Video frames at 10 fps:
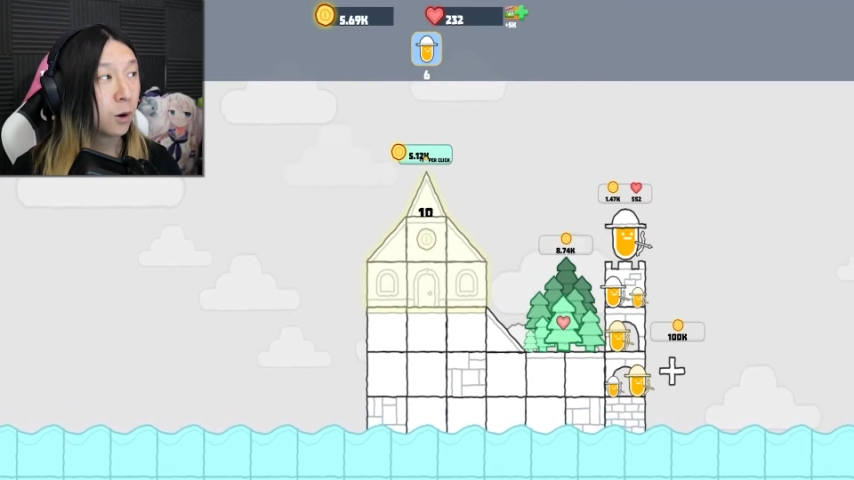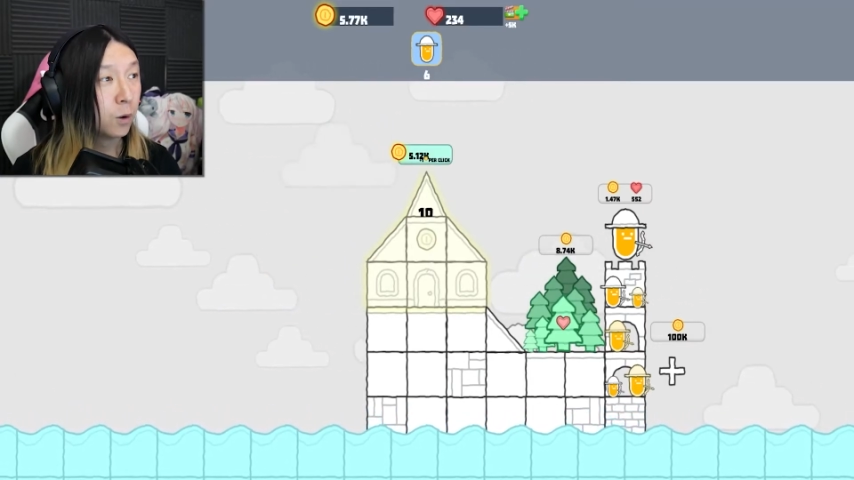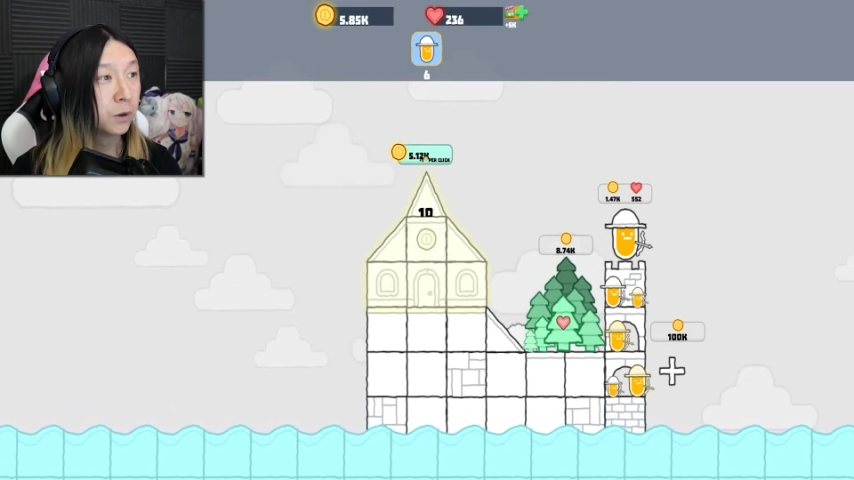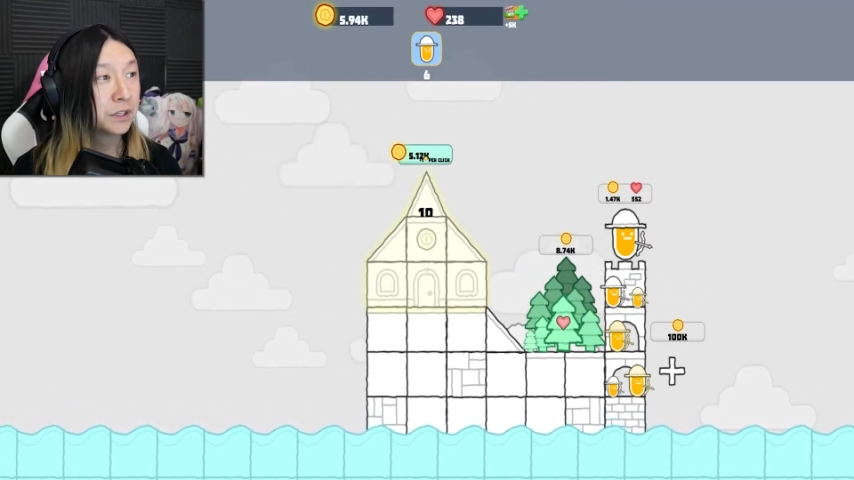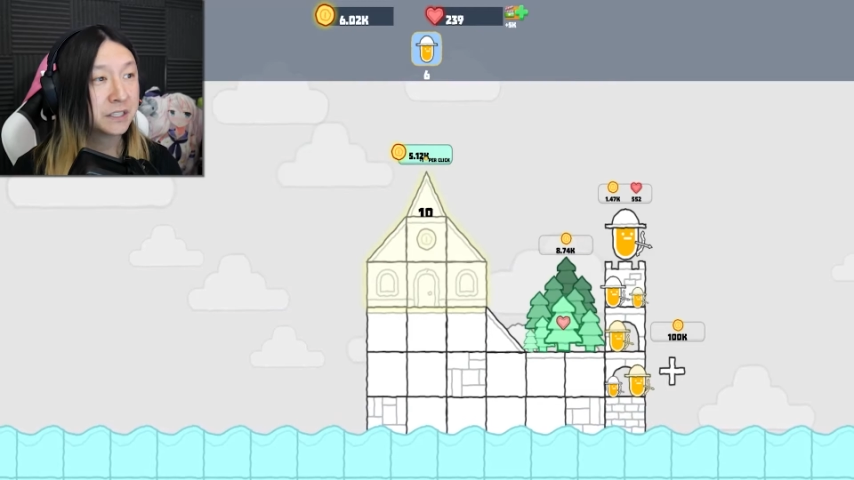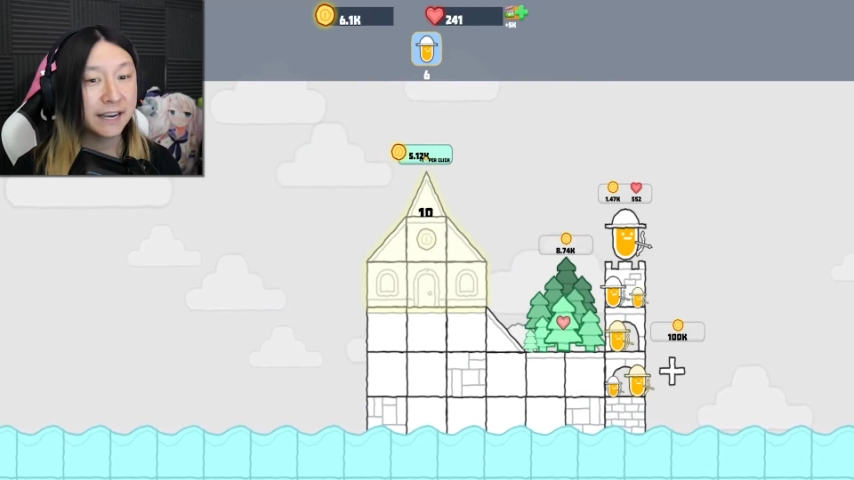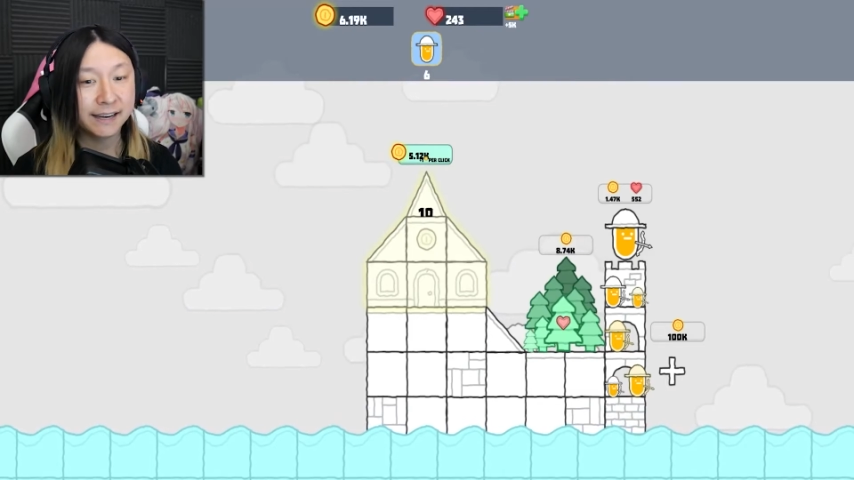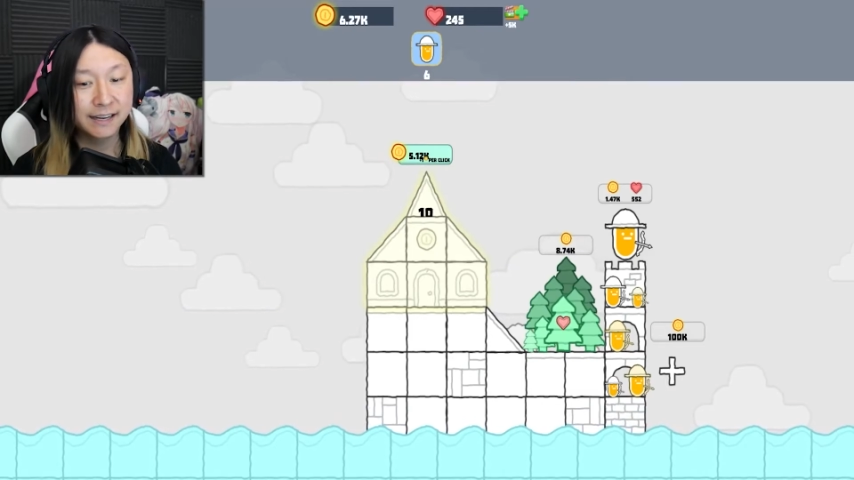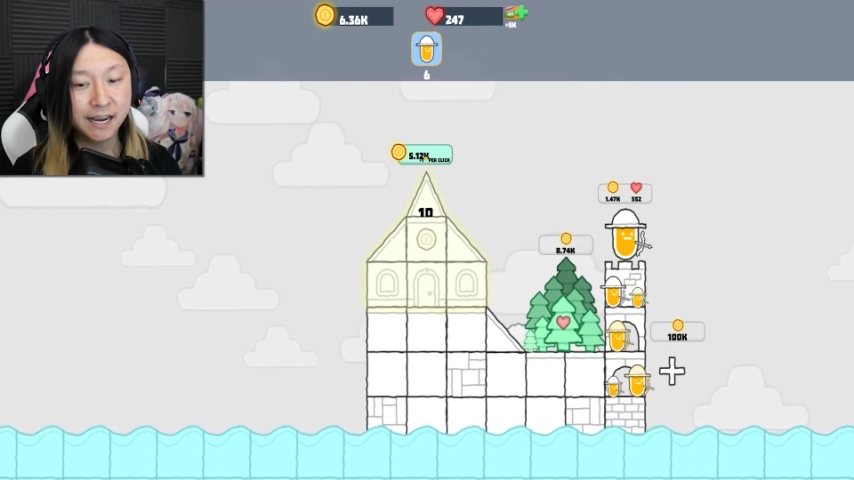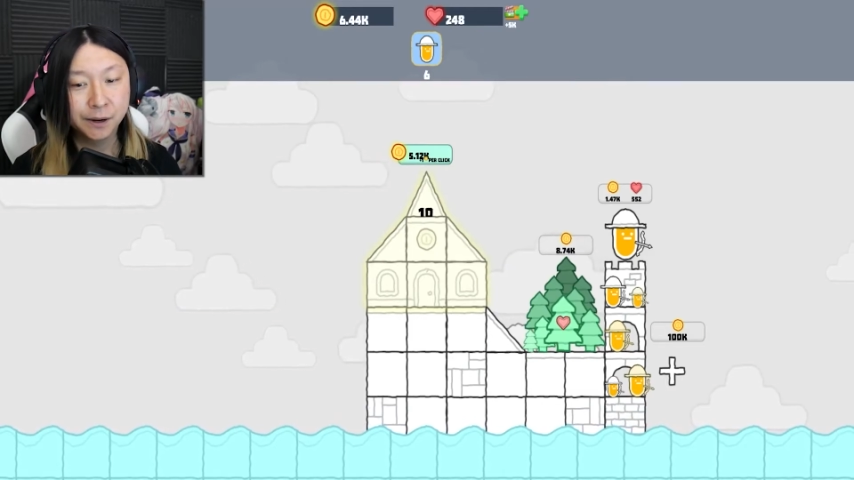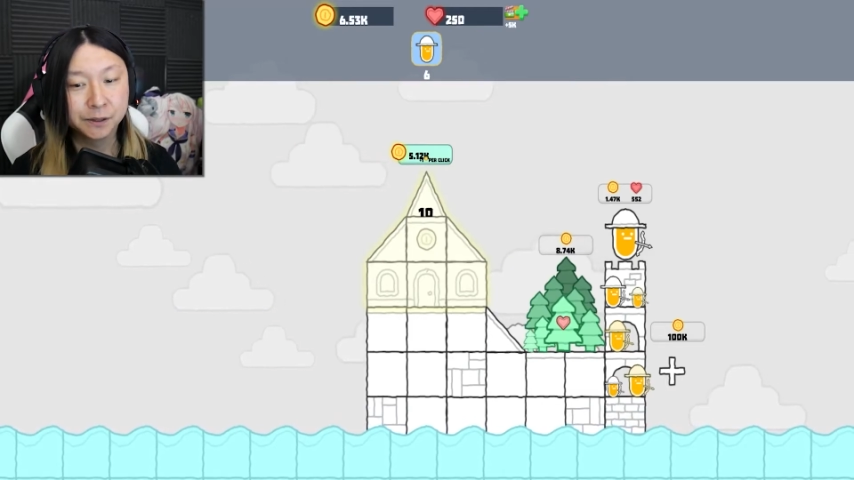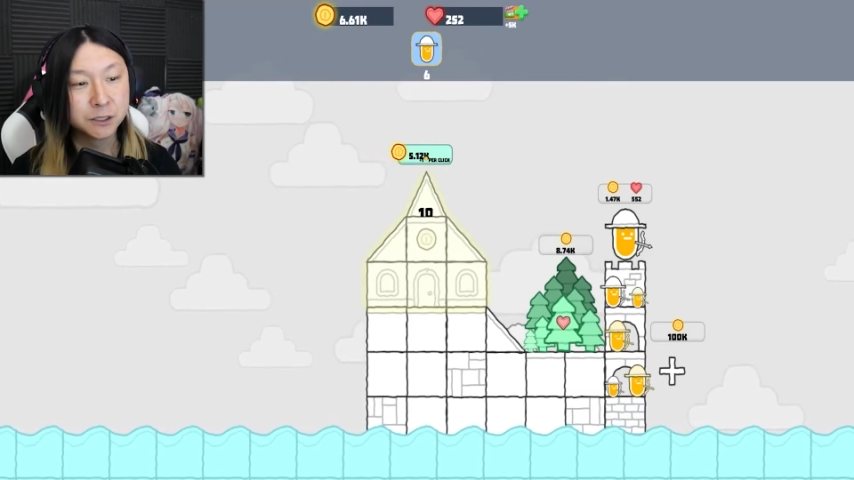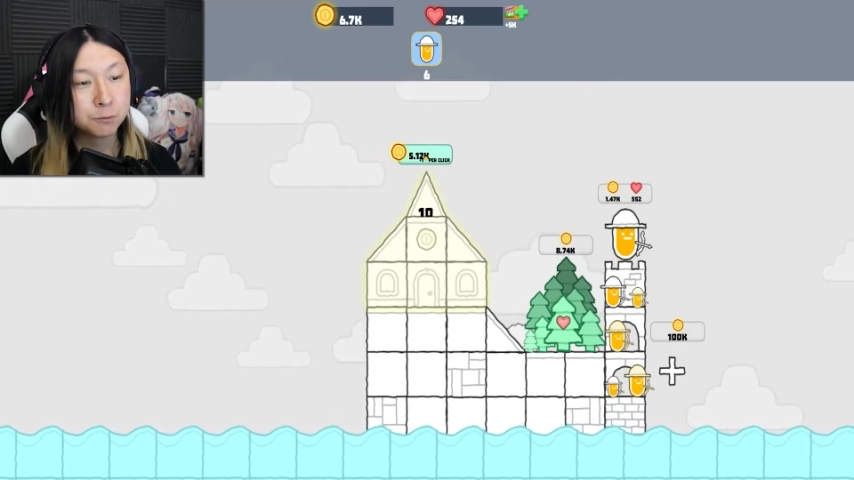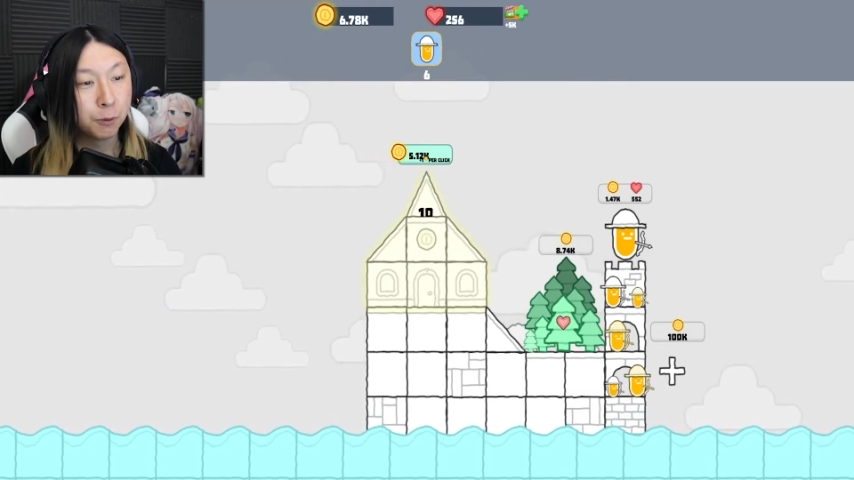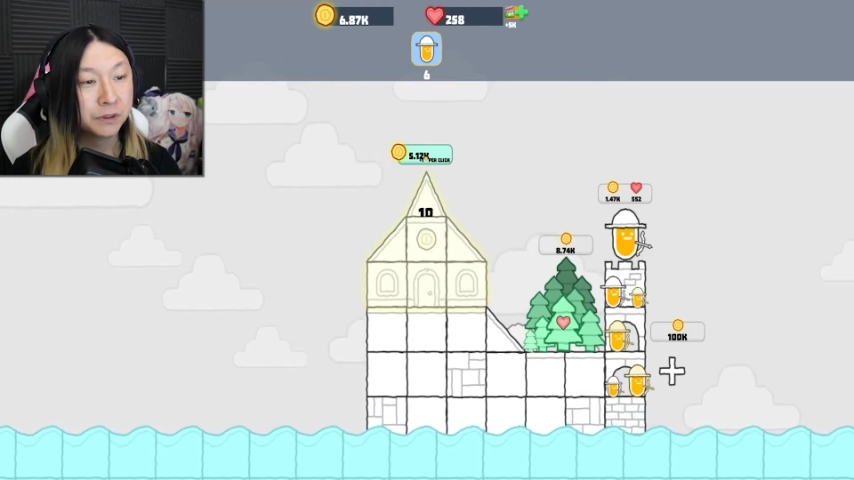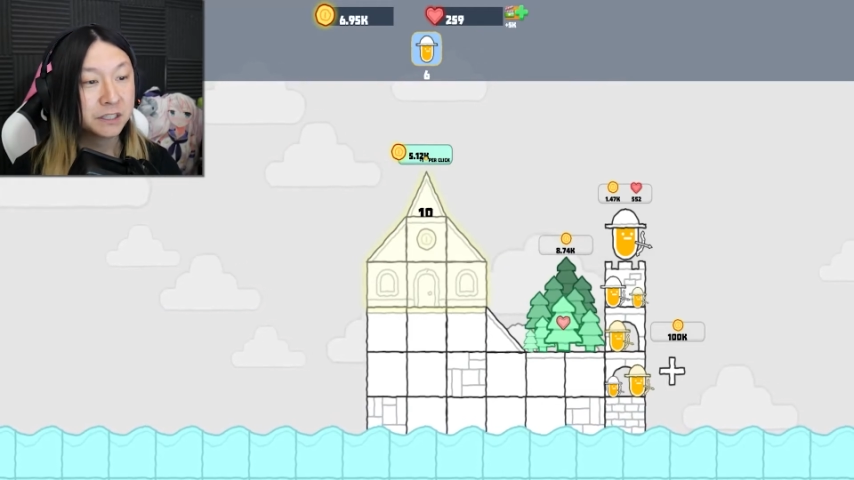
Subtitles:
gold a second now at this point.